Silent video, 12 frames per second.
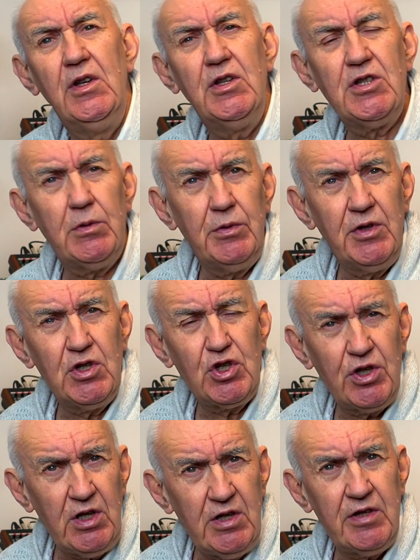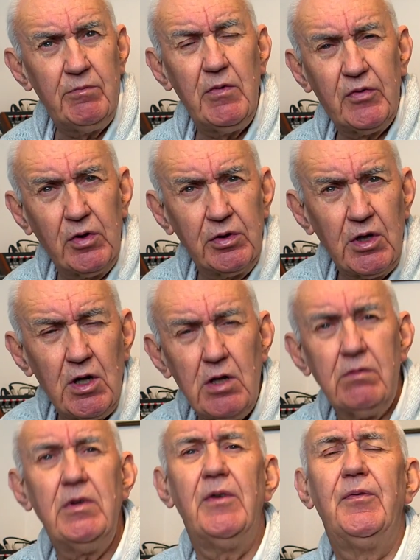So on the sheathing, we've got
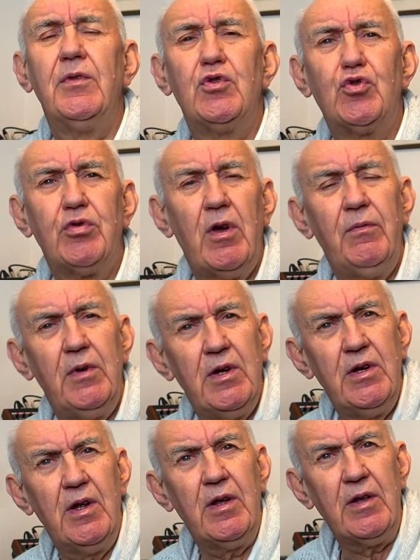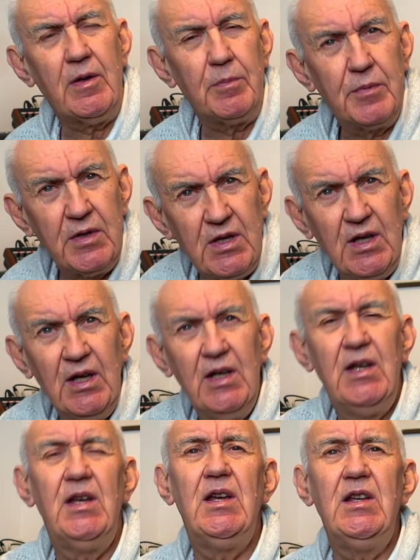RF travelling up the
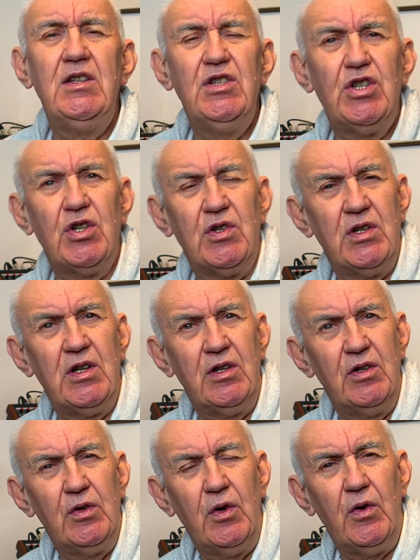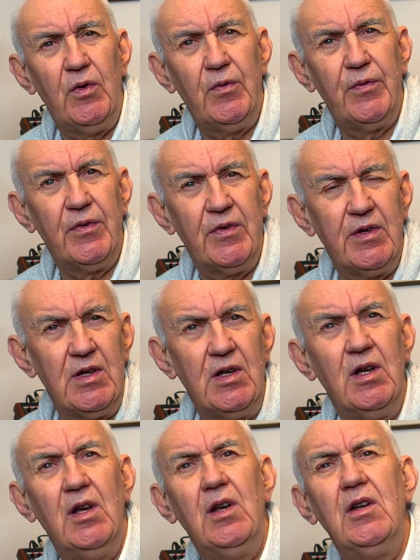inside of
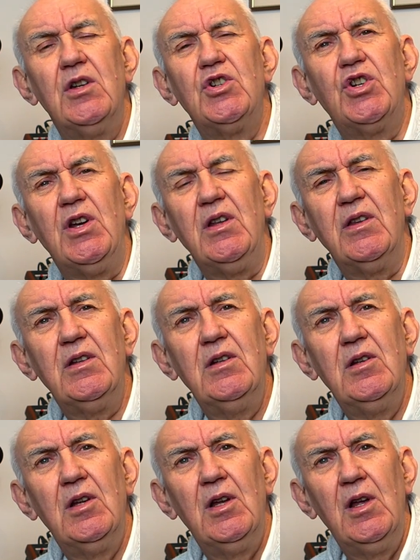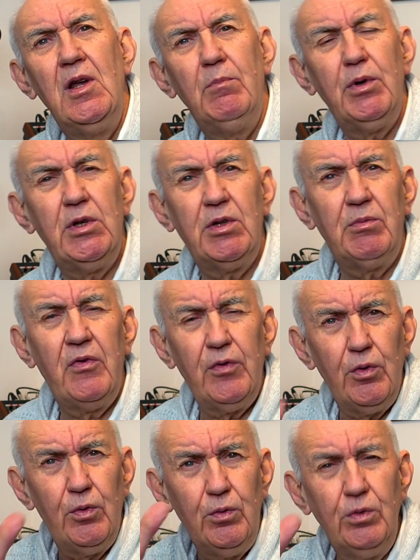the sheathing, but
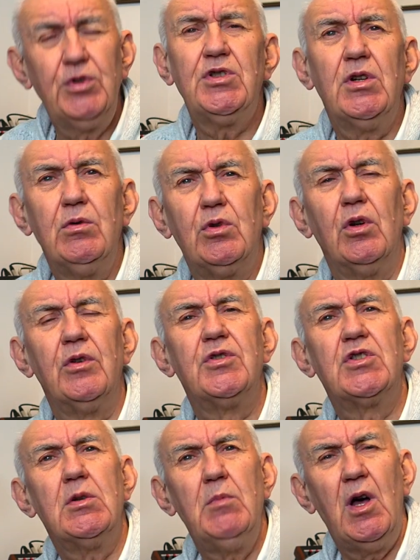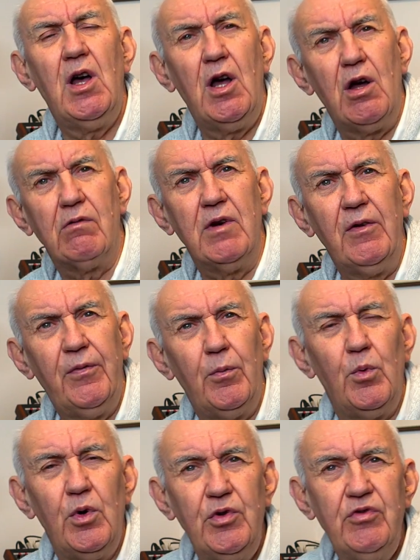we've also got some RF
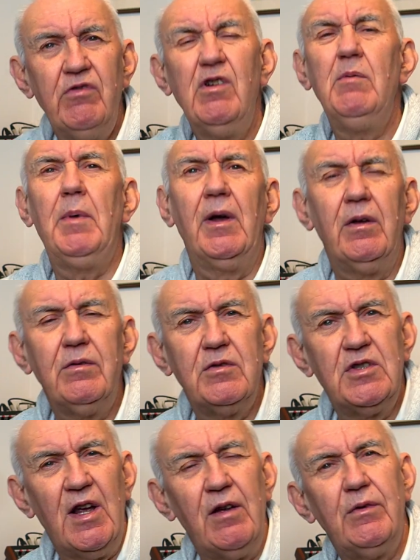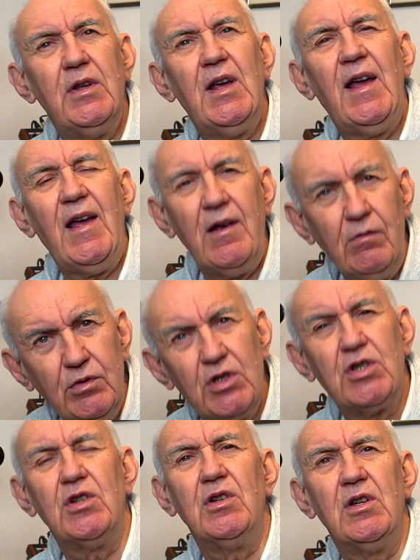wandering about down the
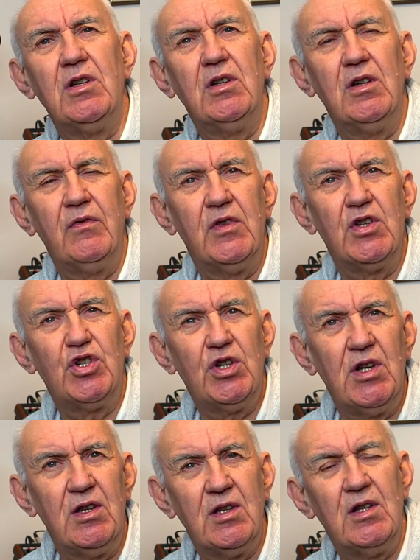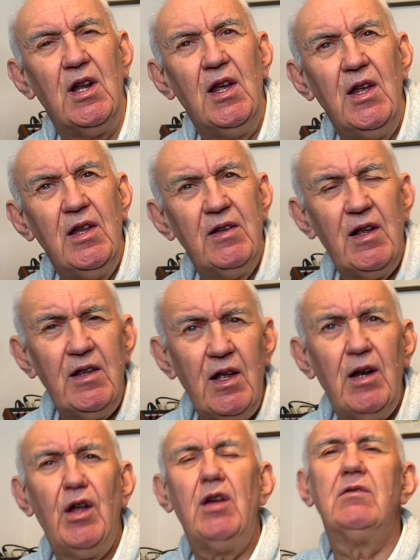outside of the sheathing. Now
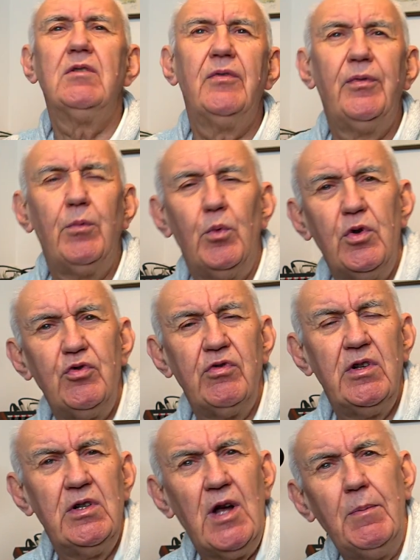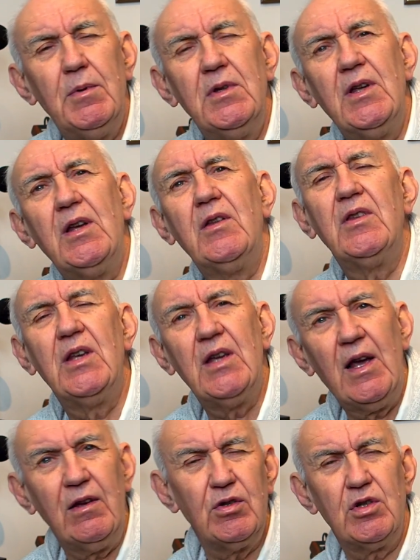that RF wandering up and down
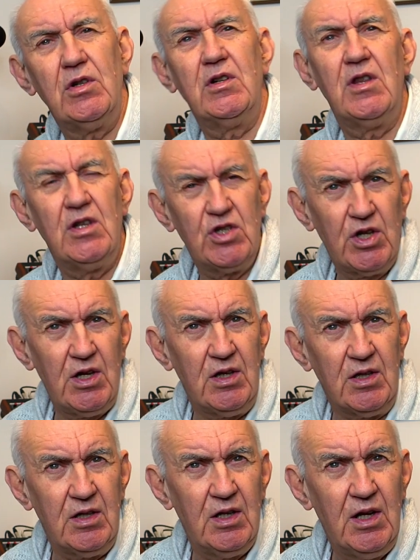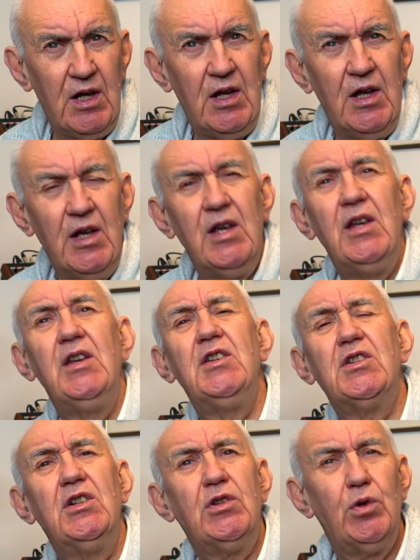the outside of the sheathing
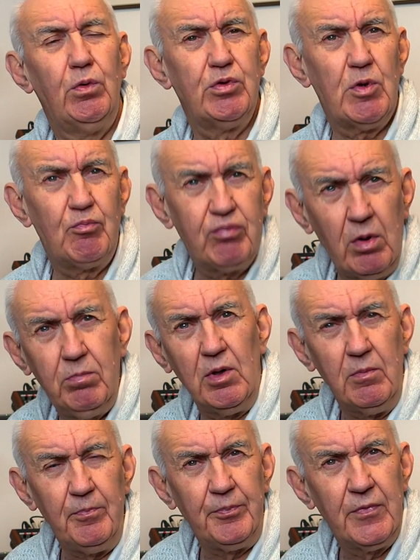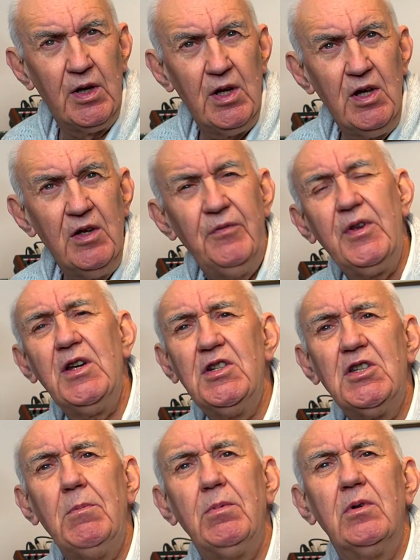is going to cause a problem.
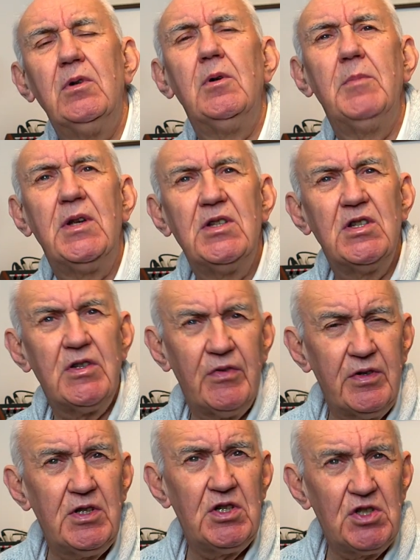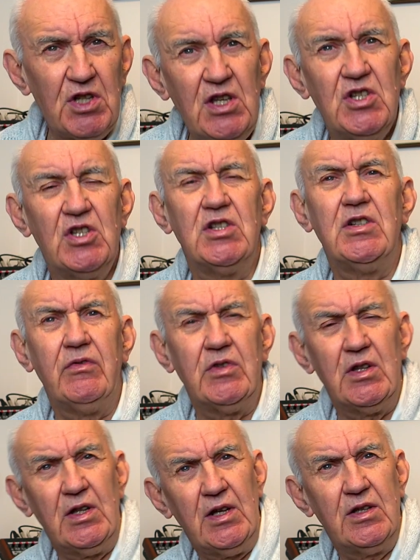VSWR meters are very sensitive
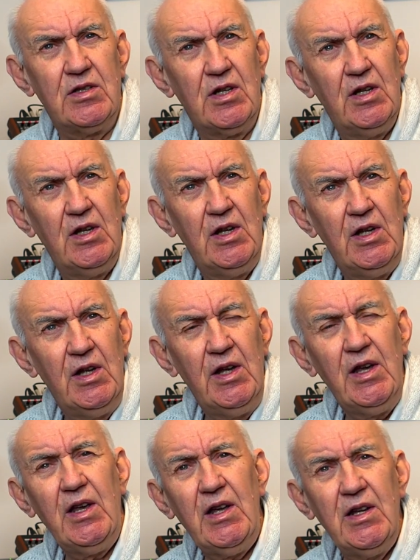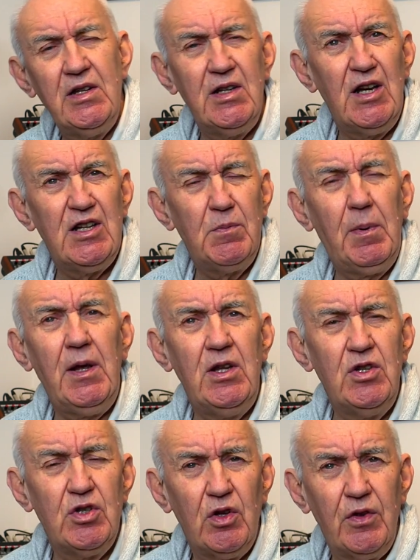to that, and it
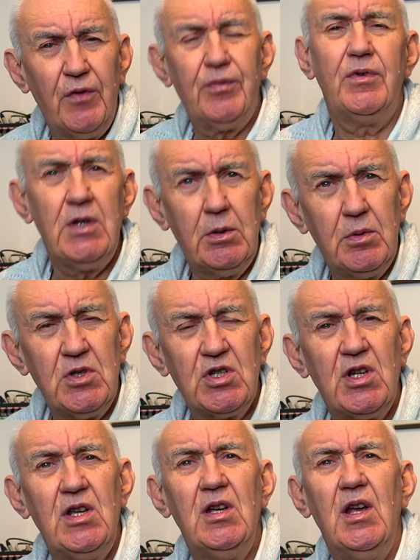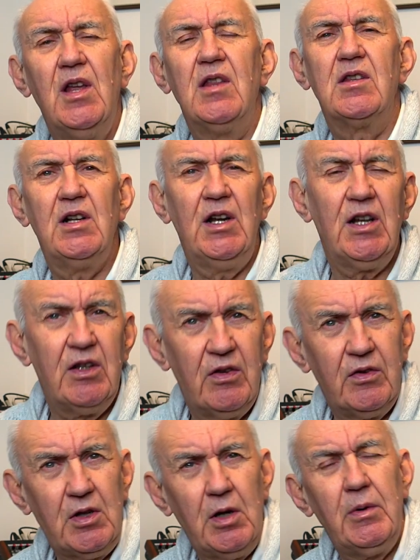depends on the frequency, the length
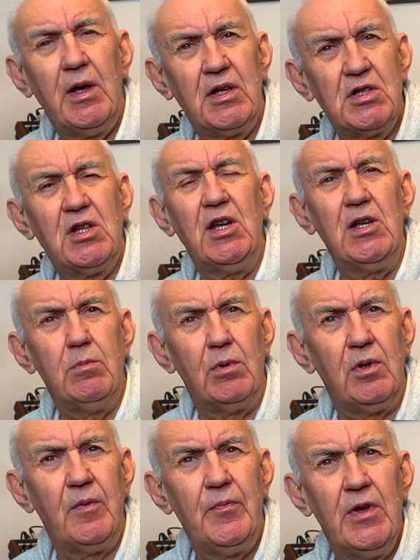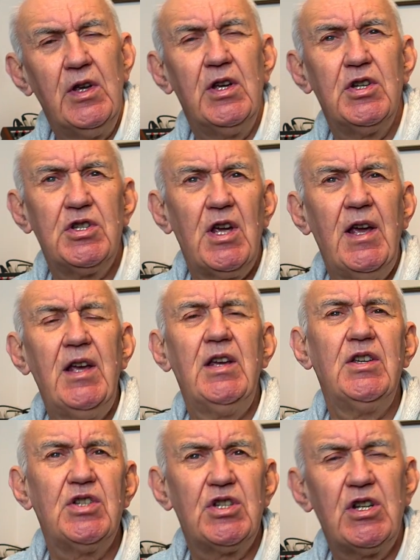of coax cable, as to
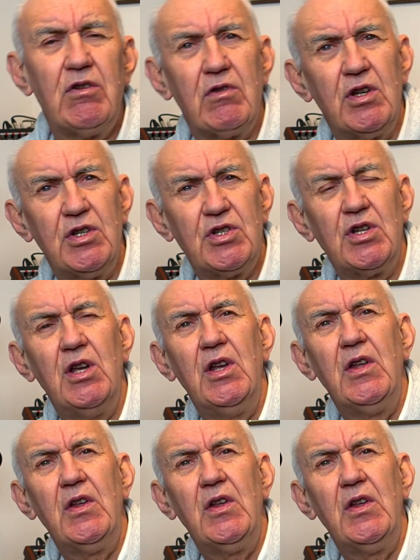how serious